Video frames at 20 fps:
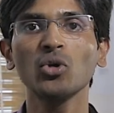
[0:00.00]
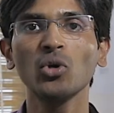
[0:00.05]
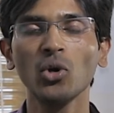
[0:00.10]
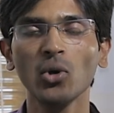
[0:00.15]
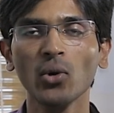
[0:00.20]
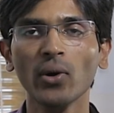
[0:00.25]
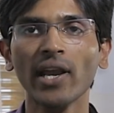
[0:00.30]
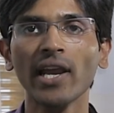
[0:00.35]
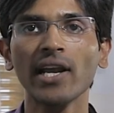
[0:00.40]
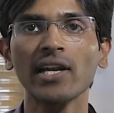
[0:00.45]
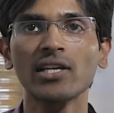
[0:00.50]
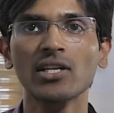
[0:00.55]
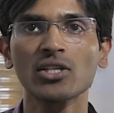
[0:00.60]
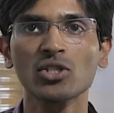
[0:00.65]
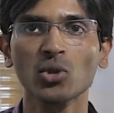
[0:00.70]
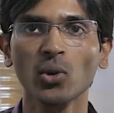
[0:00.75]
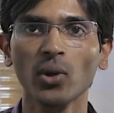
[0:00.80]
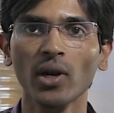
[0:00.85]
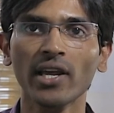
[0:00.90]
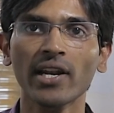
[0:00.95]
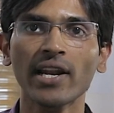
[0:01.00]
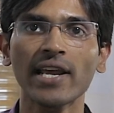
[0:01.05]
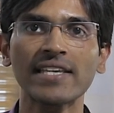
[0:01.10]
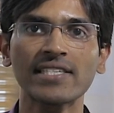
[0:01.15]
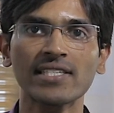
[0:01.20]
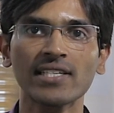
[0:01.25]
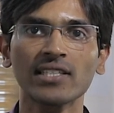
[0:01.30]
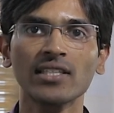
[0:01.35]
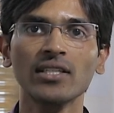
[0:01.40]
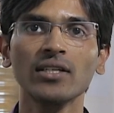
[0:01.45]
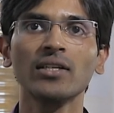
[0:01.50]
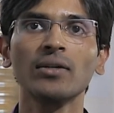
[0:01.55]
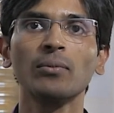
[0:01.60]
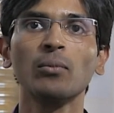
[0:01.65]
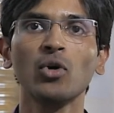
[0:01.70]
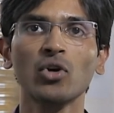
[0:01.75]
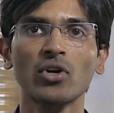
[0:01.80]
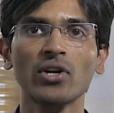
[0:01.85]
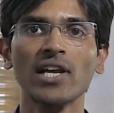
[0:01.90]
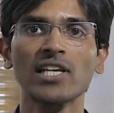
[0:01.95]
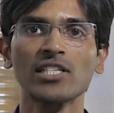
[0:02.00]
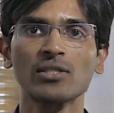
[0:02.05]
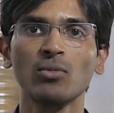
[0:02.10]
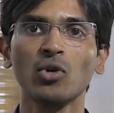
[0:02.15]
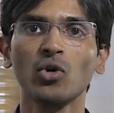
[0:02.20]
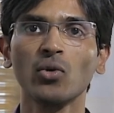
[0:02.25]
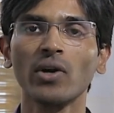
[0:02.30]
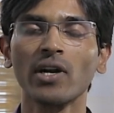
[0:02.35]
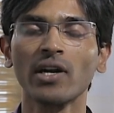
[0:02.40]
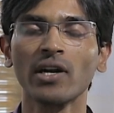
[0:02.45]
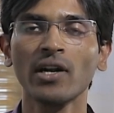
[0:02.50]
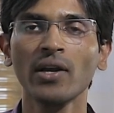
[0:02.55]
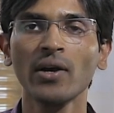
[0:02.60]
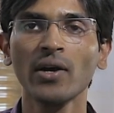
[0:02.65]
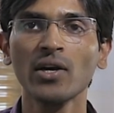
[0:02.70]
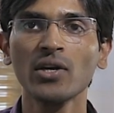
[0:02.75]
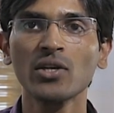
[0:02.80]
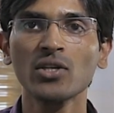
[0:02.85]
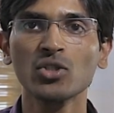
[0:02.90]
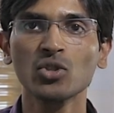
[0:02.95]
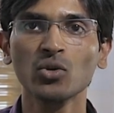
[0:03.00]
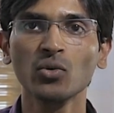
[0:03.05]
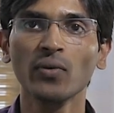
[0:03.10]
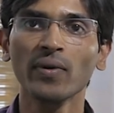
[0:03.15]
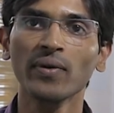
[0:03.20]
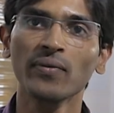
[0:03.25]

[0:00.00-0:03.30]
to look at solarizing the motorized blower. So